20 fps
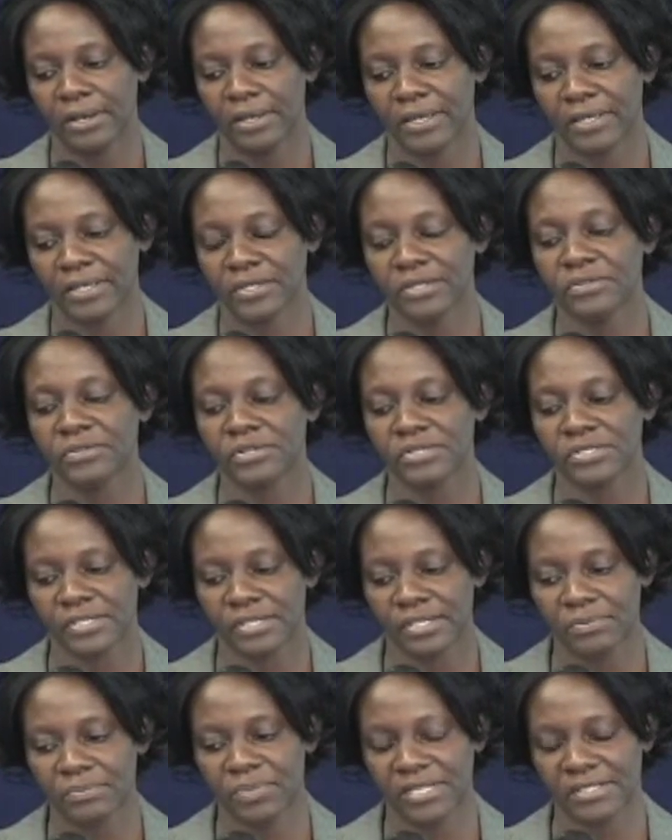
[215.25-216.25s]
increase
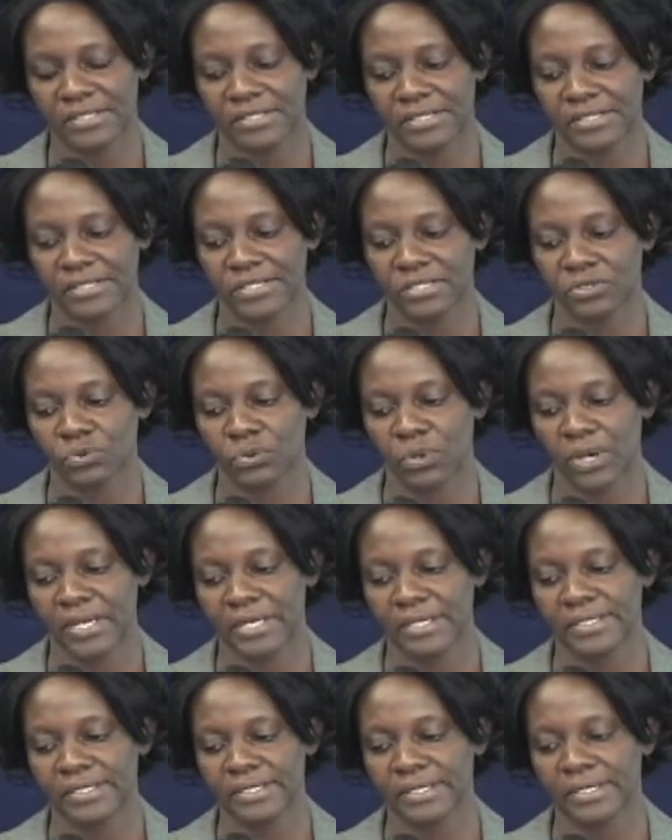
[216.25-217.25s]
in percentage
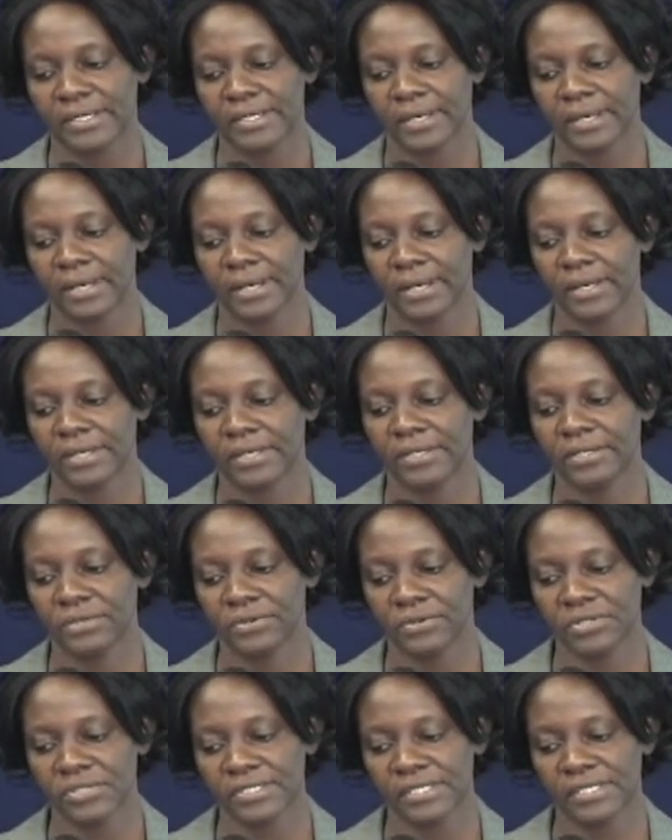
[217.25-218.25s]
white
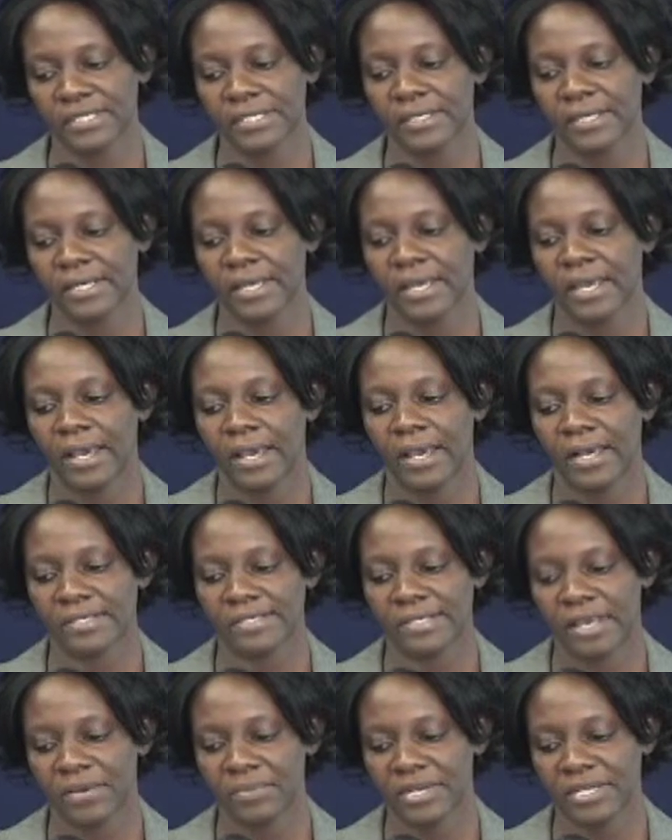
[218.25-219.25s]
increasing
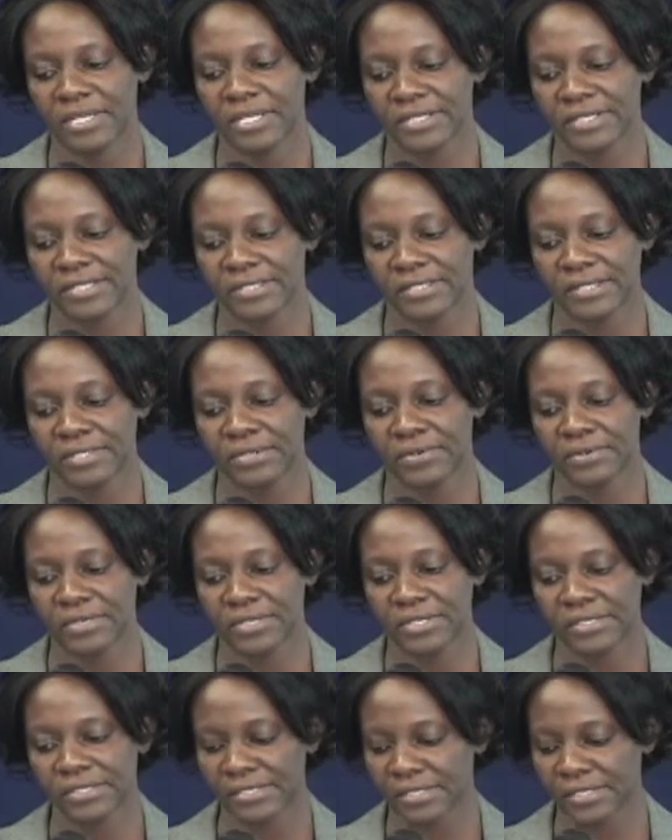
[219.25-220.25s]
as amenities
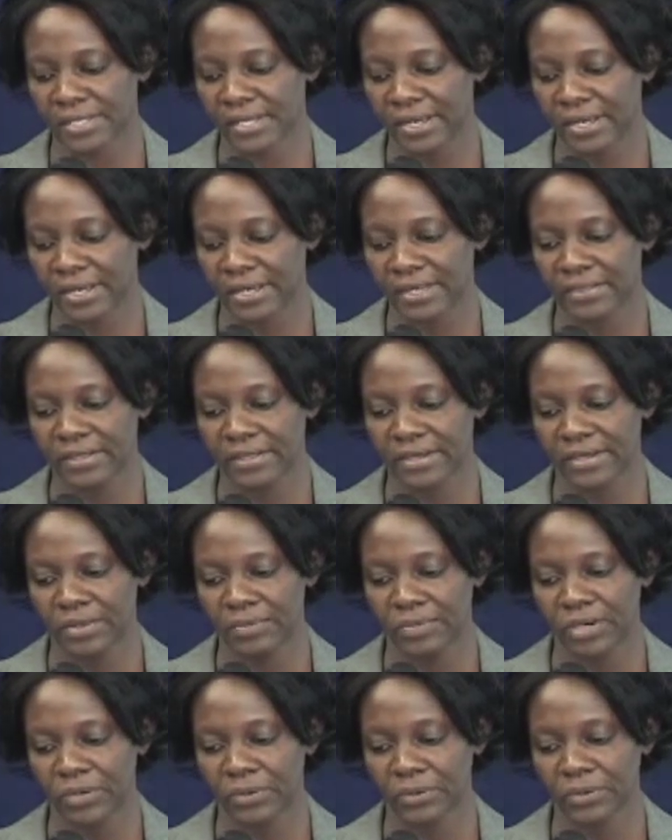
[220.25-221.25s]
increase in the
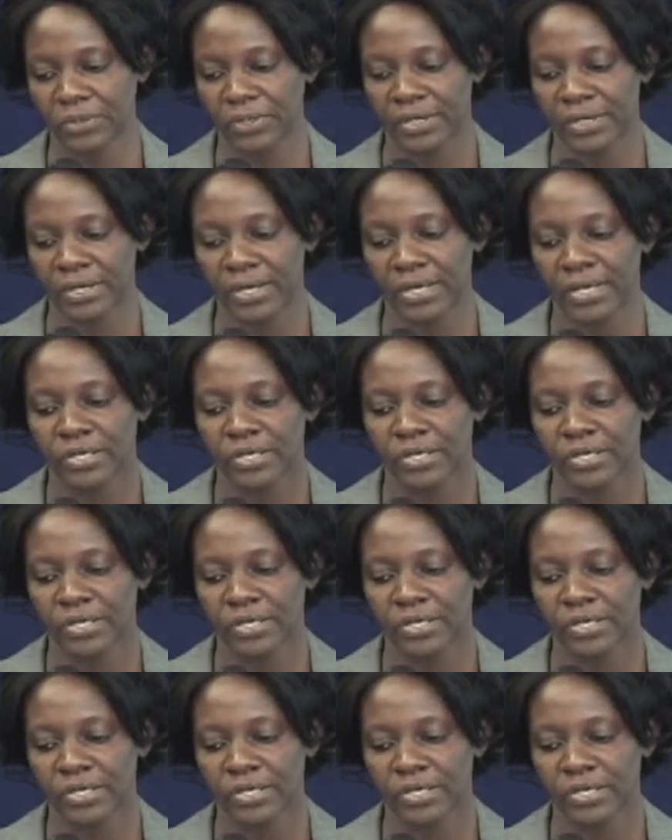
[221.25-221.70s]
neighborhood.